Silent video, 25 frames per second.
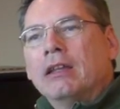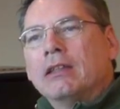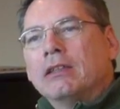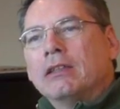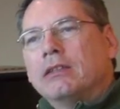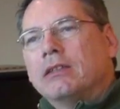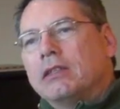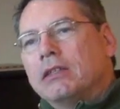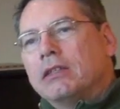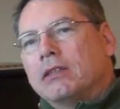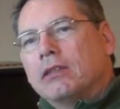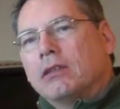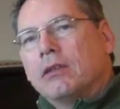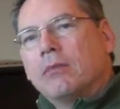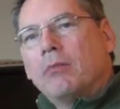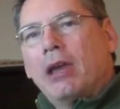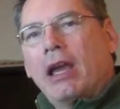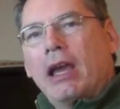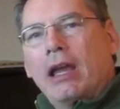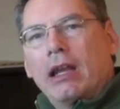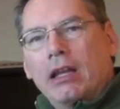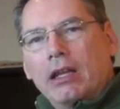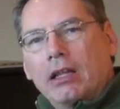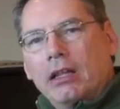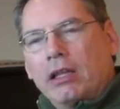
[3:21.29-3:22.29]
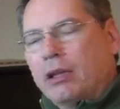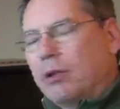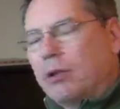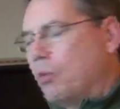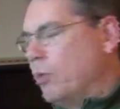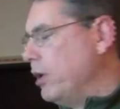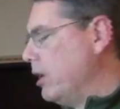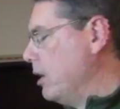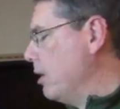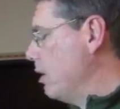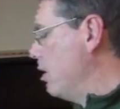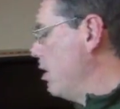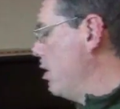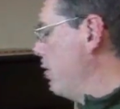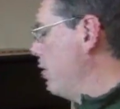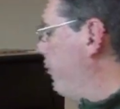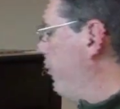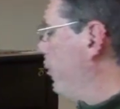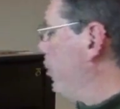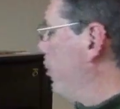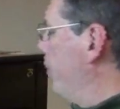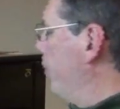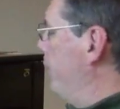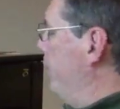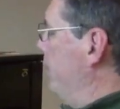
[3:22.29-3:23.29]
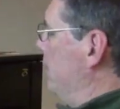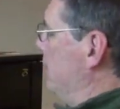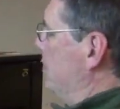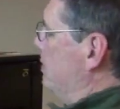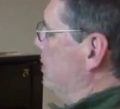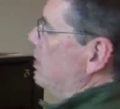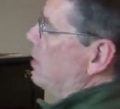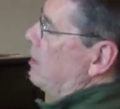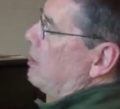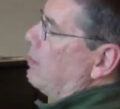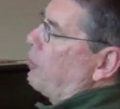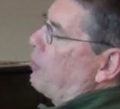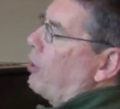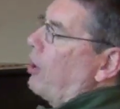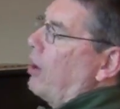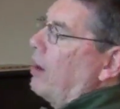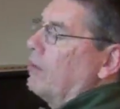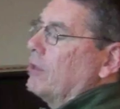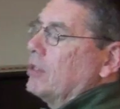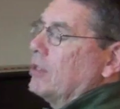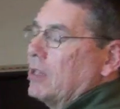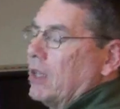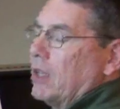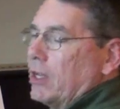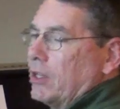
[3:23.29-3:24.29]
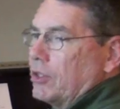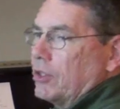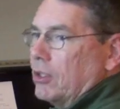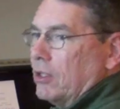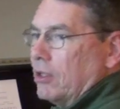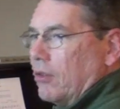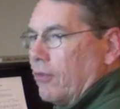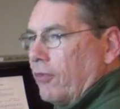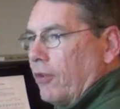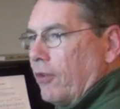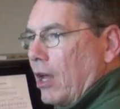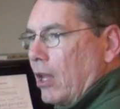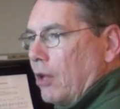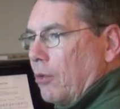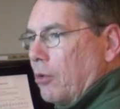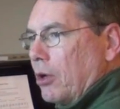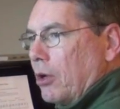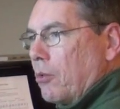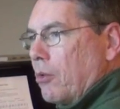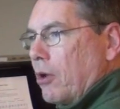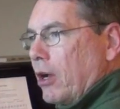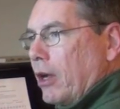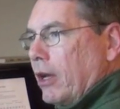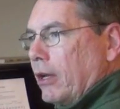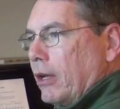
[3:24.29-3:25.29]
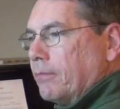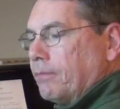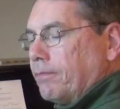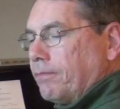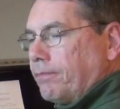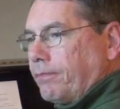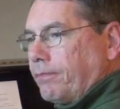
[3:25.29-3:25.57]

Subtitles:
systematically we can unfold things in improvisation the following way.